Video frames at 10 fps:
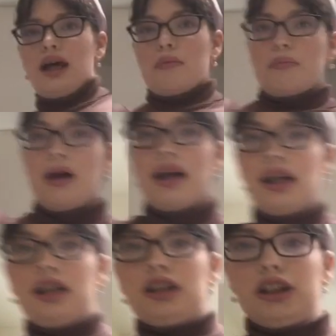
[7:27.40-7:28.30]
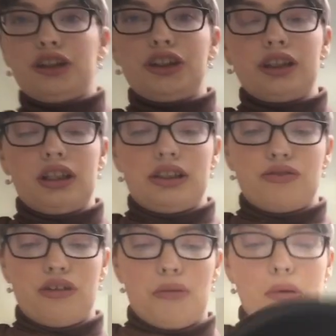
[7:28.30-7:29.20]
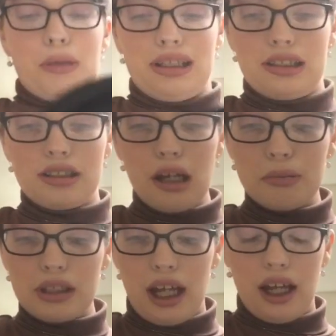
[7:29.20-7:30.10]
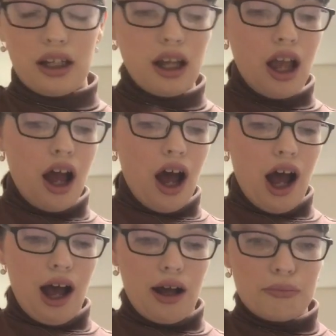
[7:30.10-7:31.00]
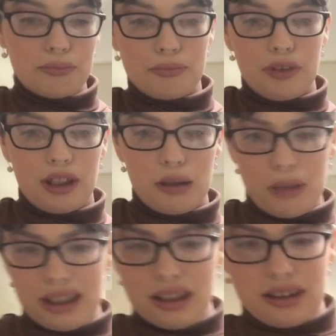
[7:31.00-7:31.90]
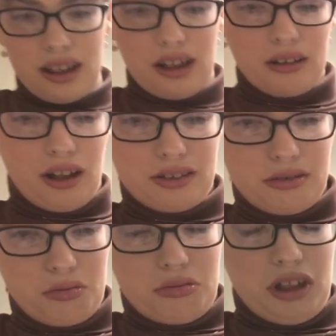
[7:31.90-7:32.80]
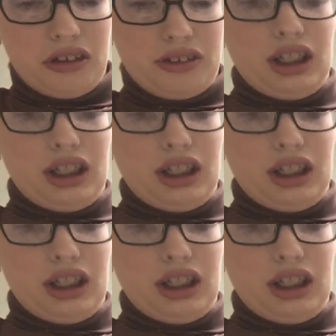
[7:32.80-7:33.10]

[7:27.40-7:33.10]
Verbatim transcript: yeah, my lunch is from my stepdad. Um, he made this I, I the other